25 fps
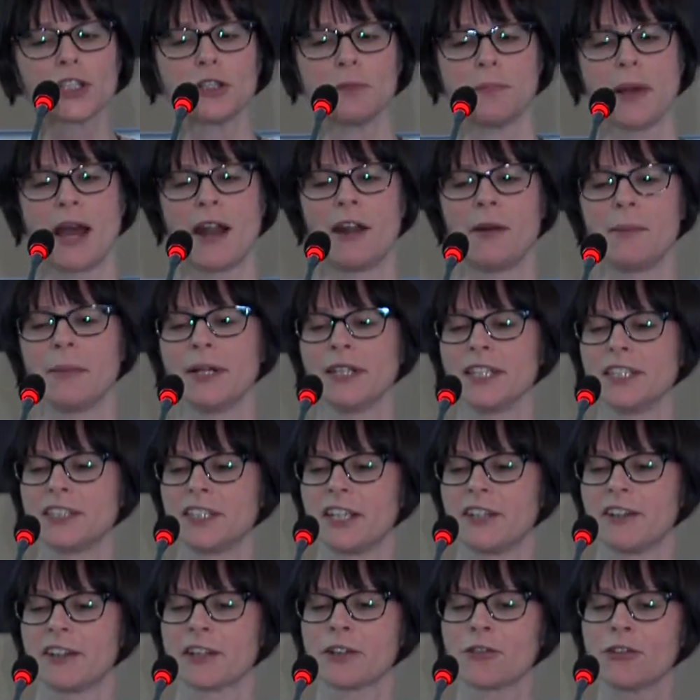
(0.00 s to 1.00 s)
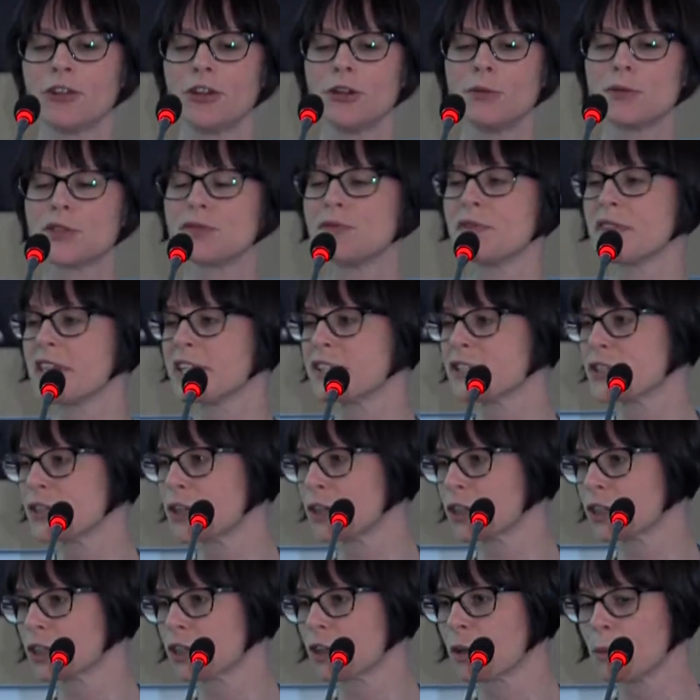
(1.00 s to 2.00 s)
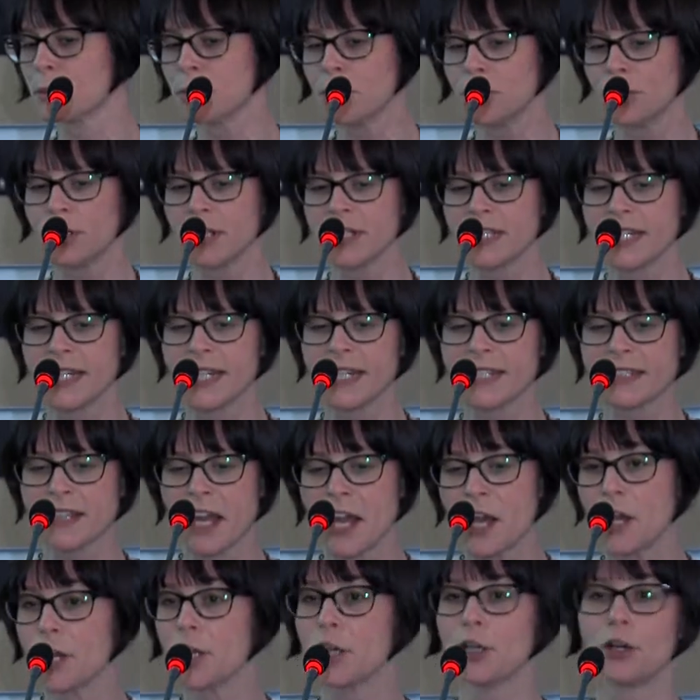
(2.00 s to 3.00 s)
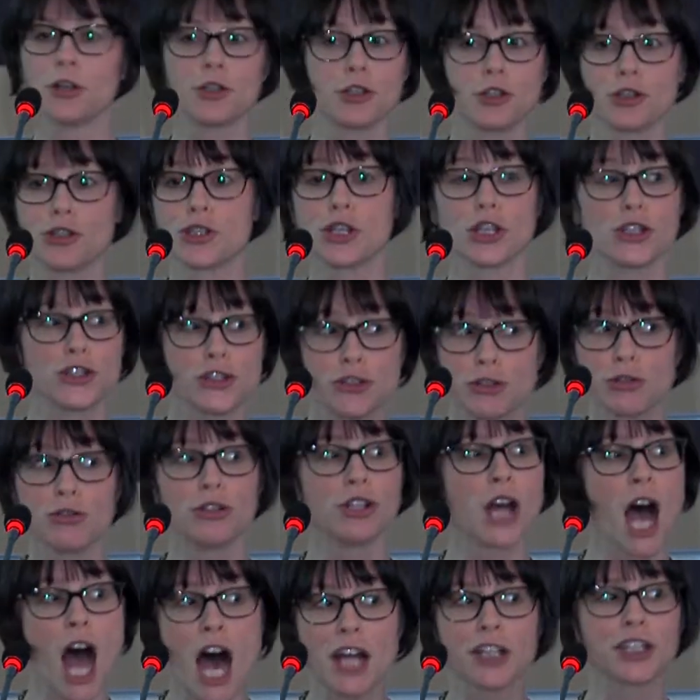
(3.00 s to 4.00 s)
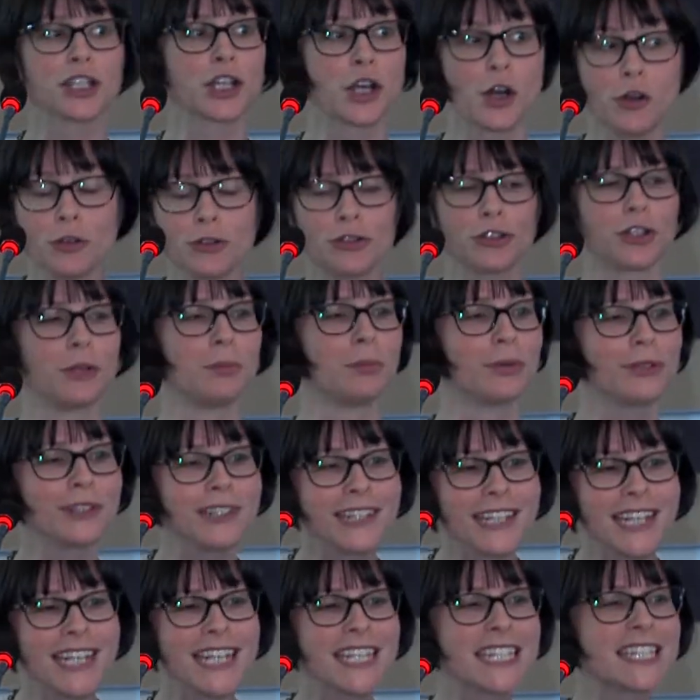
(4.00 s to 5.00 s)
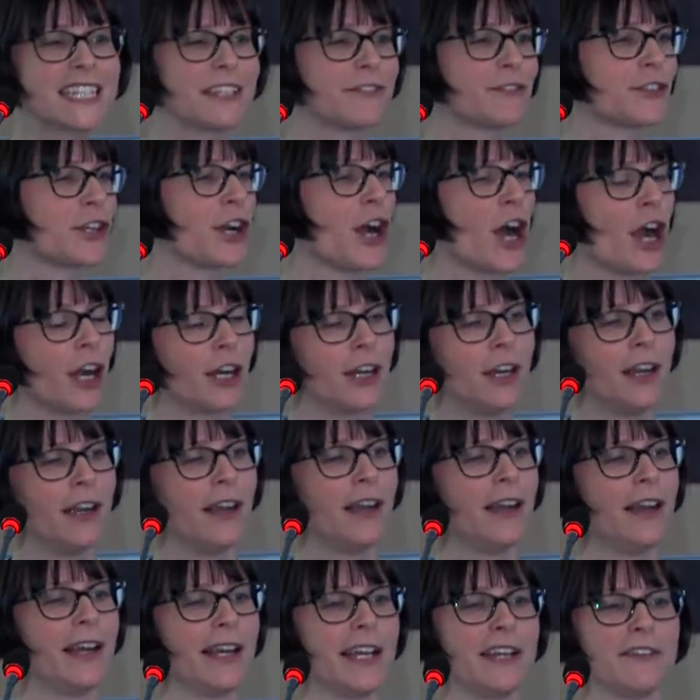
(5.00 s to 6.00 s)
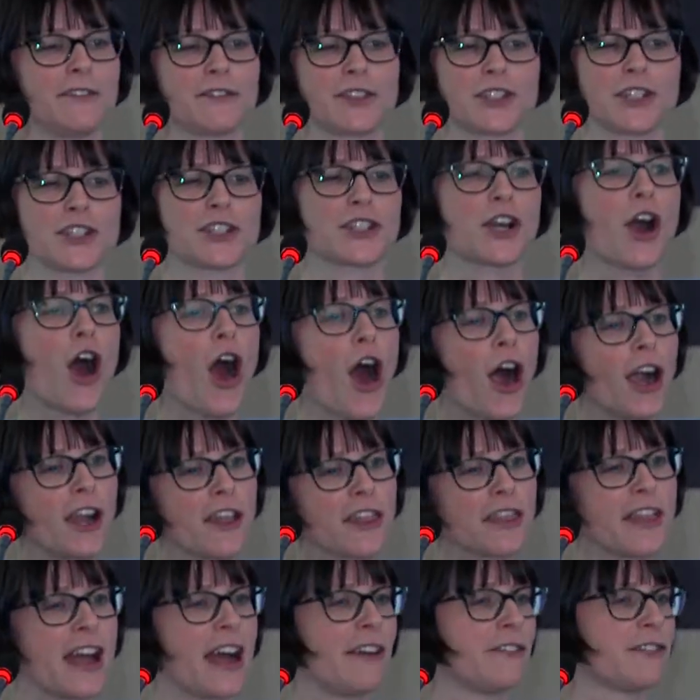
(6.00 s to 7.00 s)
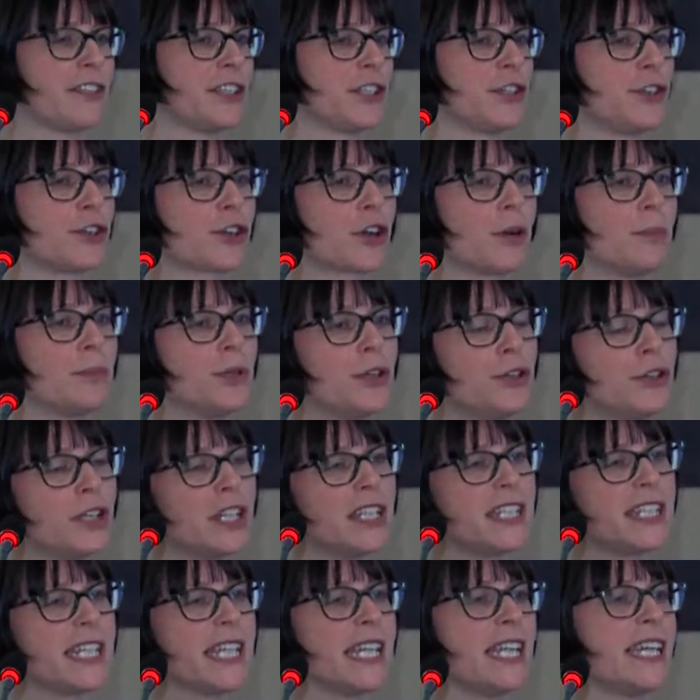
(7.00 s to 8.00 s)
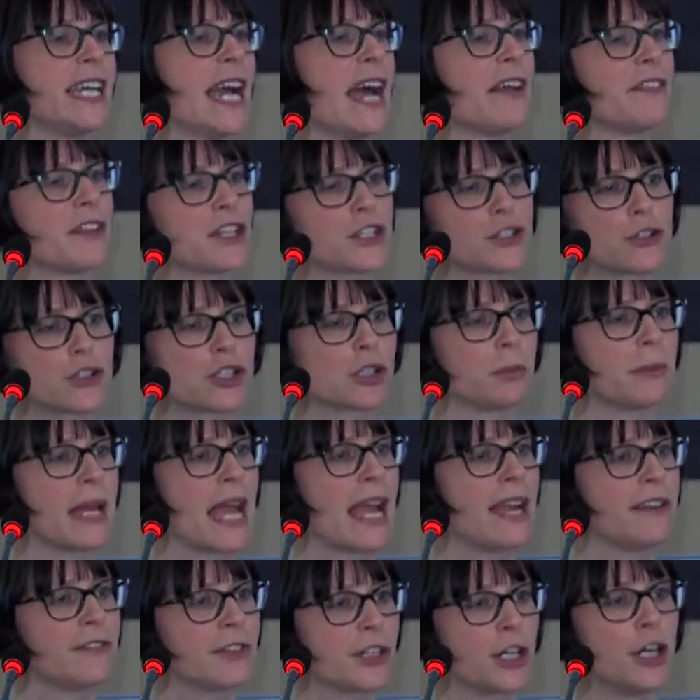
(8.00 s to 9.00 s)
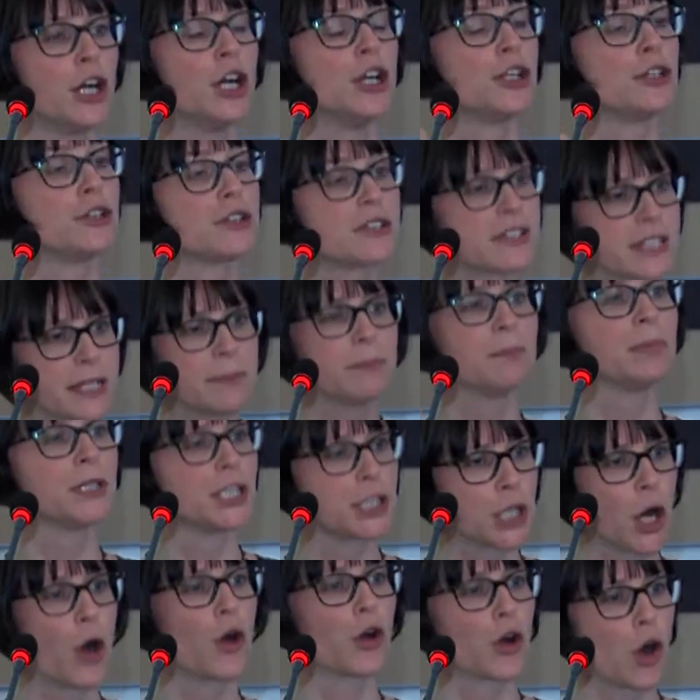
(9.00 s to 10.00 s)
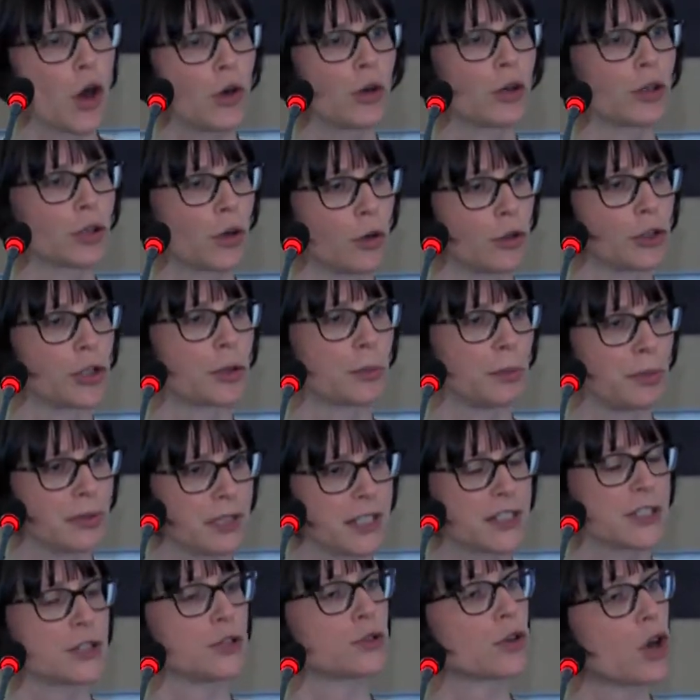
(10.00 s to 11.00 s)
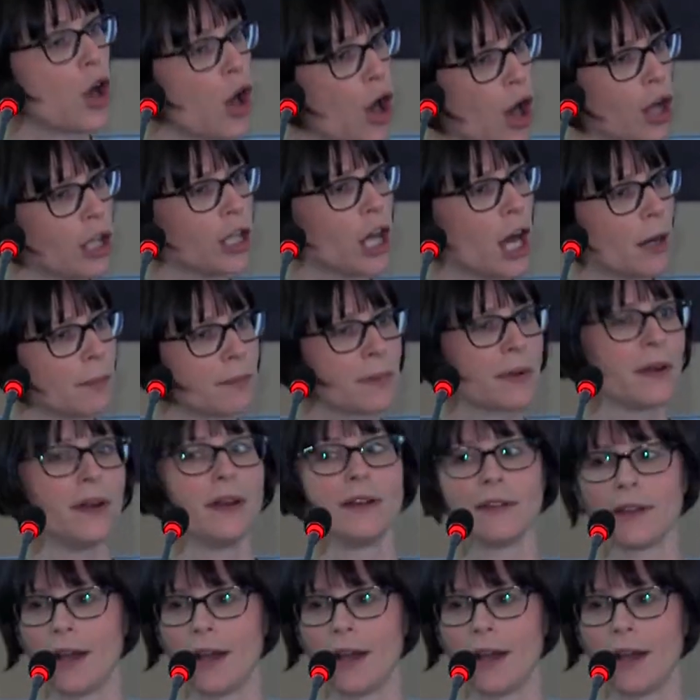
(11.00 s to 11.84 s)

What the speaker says: to paramilitary groups within certain communities. You just do not go to the police if there's car theft in your community, antisocial behavior. You simply don't go to the police. You call up